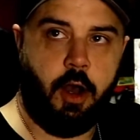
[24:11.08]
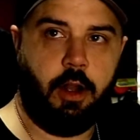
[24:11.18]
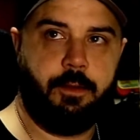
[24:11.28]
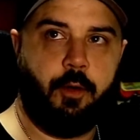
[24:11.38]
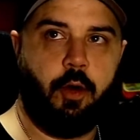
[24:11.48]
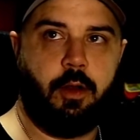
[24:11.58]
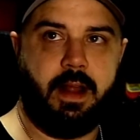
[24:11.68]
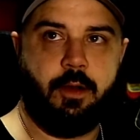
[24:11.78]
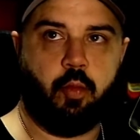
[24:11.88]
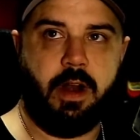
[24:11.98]
Olive oil
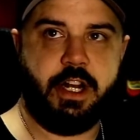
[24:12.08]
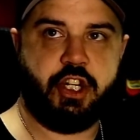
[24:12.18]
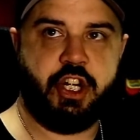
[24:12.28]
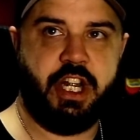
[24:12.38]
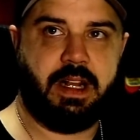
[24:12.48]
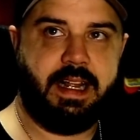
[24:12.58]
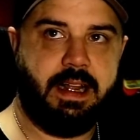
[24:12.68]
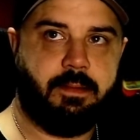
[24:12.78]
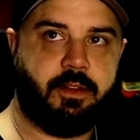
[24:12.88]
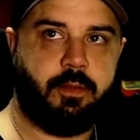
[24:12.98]
and red
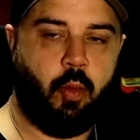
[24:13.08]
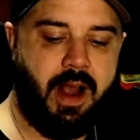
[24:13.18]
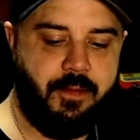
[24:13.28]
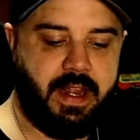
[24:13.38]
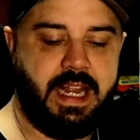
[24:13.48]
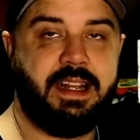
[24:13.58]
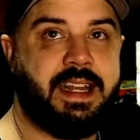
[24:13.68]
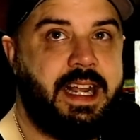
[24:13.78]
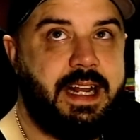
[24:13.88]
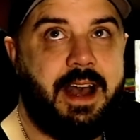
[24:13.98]
chili. Why are they getting
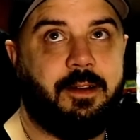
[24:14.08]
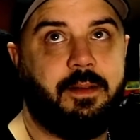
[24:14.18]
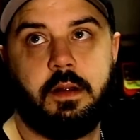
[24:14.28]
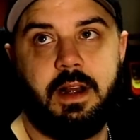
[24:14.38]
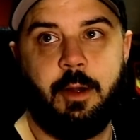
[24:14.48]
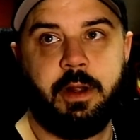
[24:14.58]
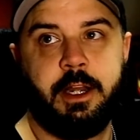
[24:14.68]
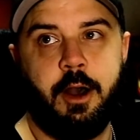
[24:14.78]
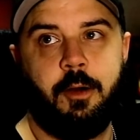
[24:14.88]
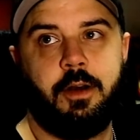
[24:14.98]
keyed out? There we
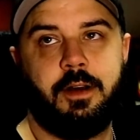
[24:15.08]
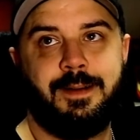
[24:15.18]
go.